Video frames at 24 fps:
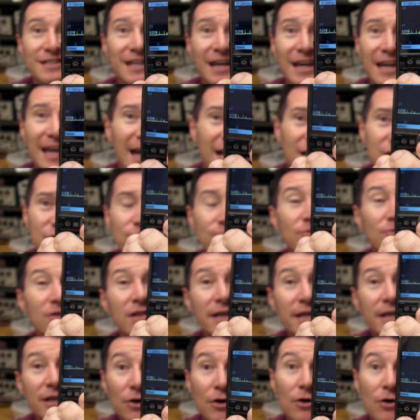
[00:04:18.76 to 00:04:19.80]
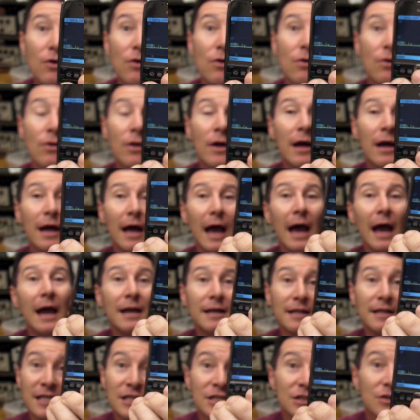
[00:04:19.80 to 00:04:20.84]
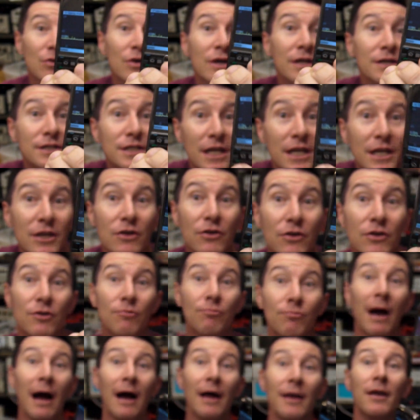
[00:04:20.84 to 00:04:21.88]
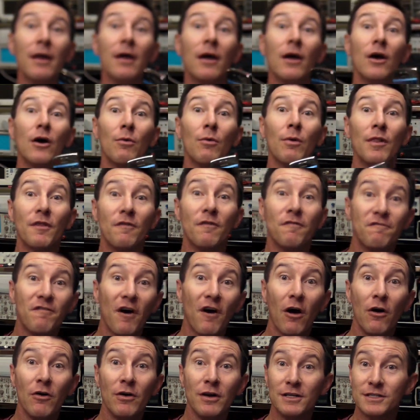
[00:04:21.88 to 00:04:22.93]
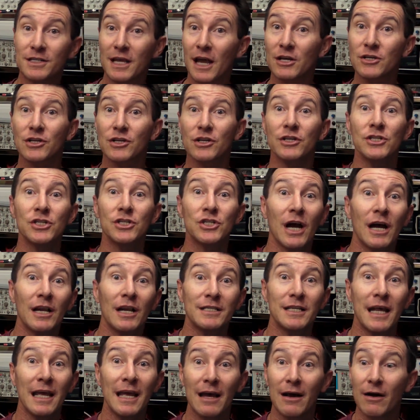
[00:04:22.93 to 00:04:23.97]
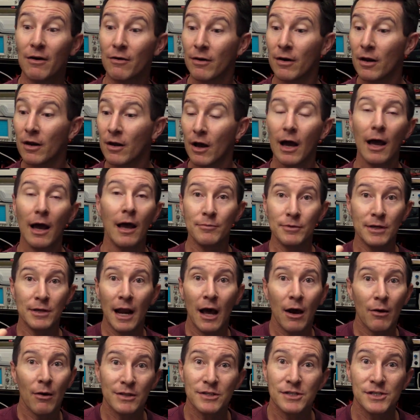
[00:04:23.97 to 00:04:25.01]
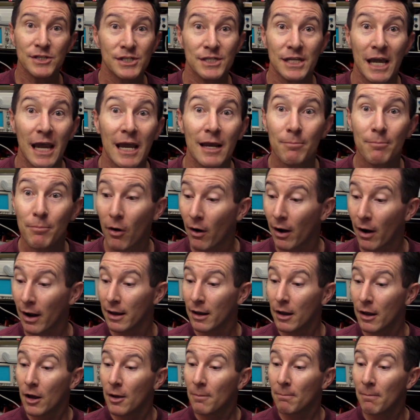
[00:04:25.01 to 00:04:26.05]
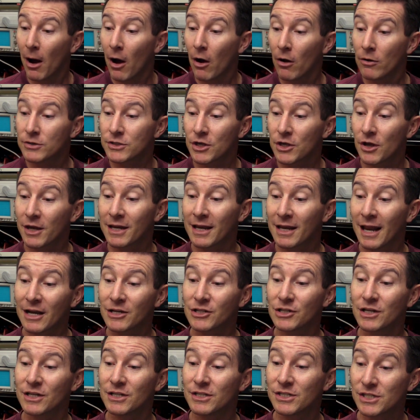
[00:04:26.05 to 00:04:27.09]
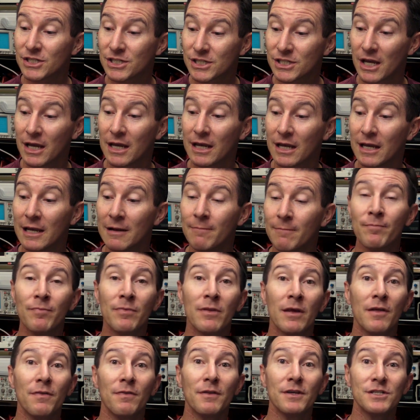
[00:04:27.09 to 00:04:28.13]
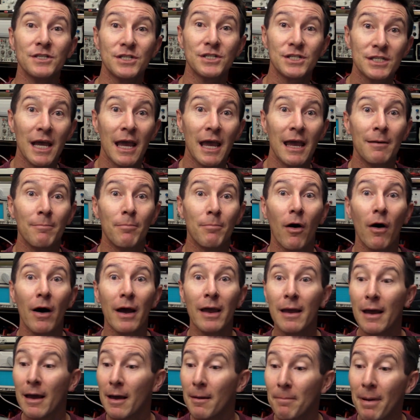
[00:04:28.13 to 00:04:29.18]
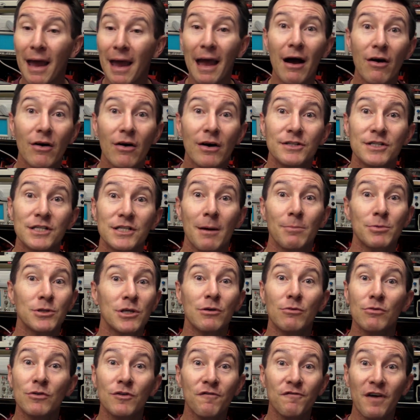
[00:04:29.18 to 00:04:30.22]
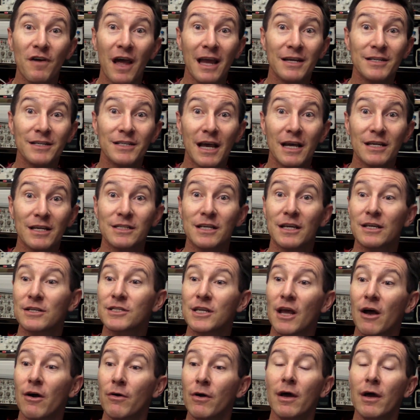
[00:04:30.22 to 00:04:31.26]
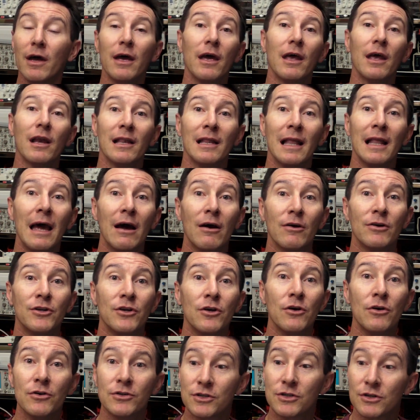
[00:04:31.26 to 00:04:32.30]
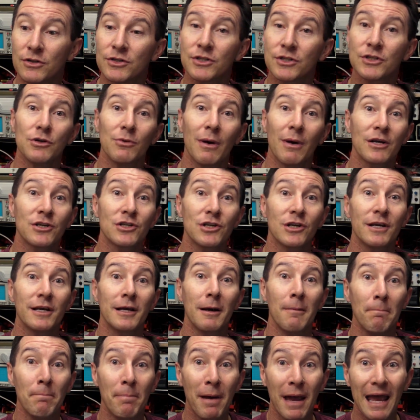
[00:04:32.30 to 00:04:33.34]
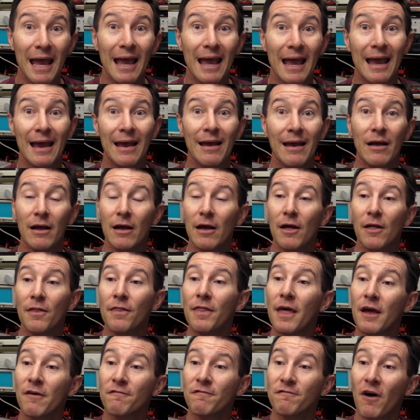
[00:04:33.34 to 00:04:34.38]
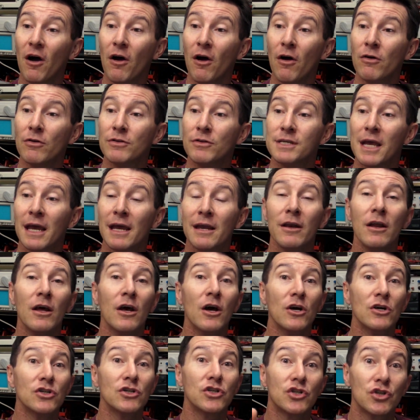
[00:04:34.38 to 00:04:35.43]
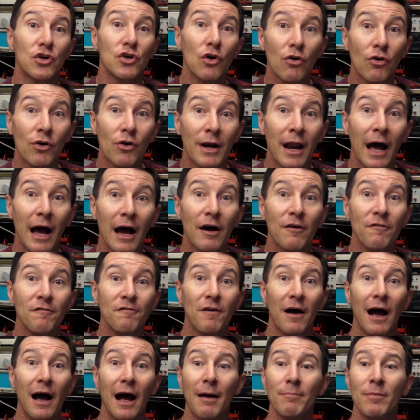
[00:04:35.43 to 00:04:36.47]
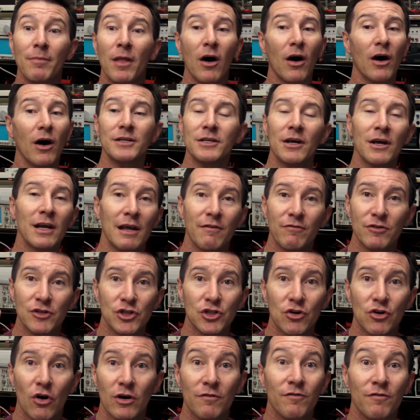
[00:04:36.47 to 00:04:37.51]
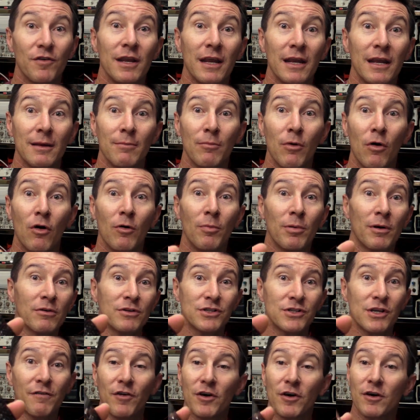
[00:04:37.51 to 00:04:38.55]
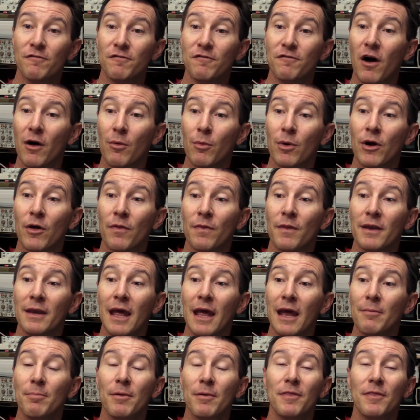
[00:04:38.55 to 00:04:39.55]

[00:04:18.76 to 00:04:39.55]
the key, and it's really cool. And this will continue to run when the phone is actually shut down, you know, in standby mode, so you can actually see the standby power consumption. It was fantastic. So it allowed users to actually compare their phones, and sure enough, I don't have a shot of it anymore, but I'll see if I can find one on the net.